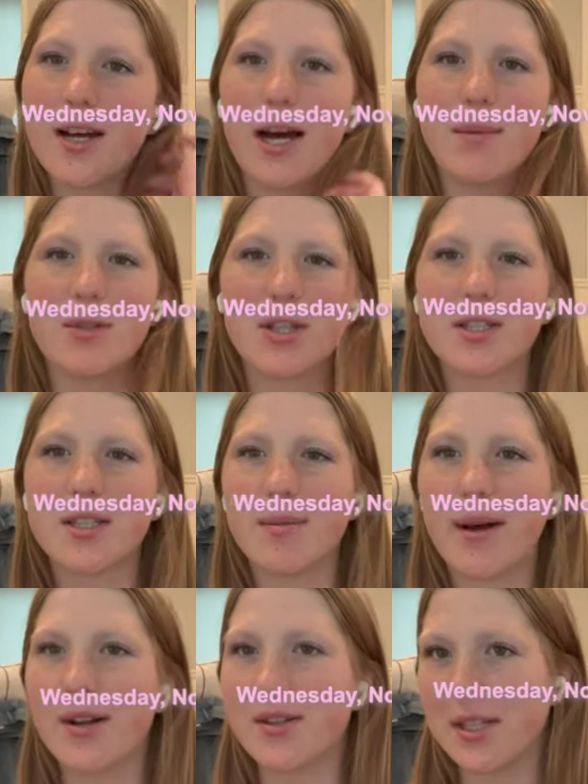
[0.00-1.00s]
I'm just
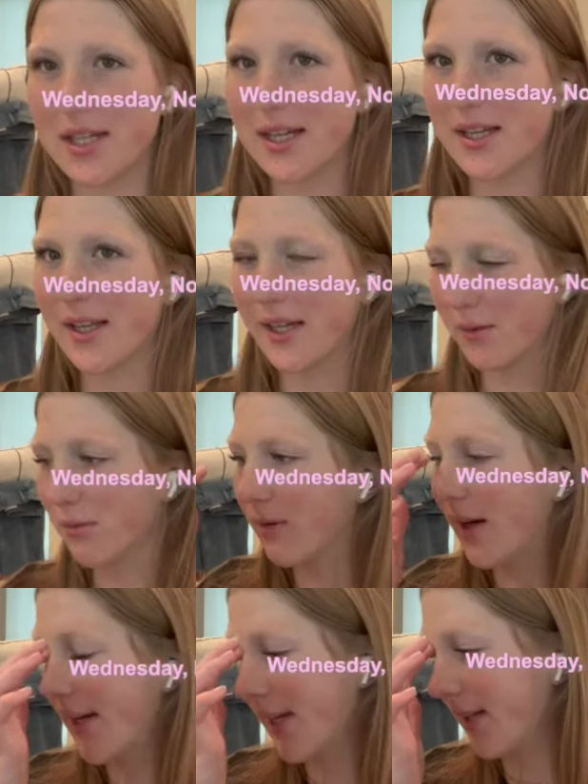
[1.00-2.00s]
about to get like
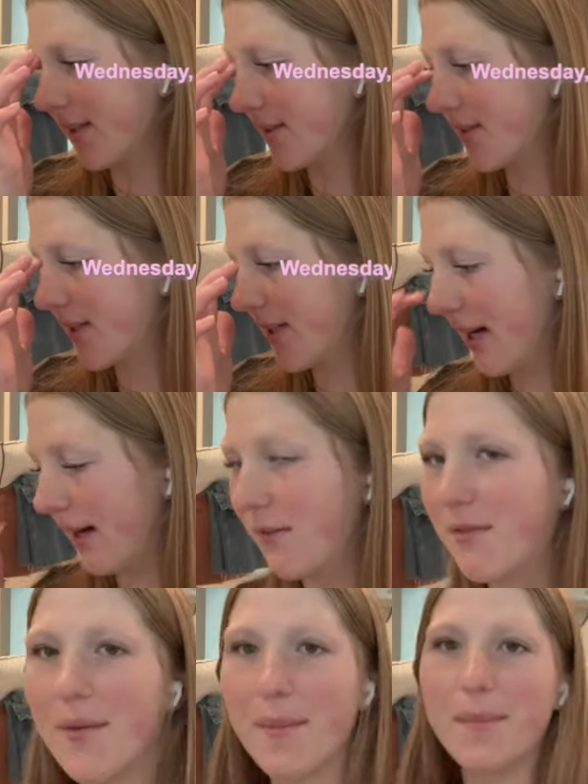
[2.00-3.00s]
ready and stuff,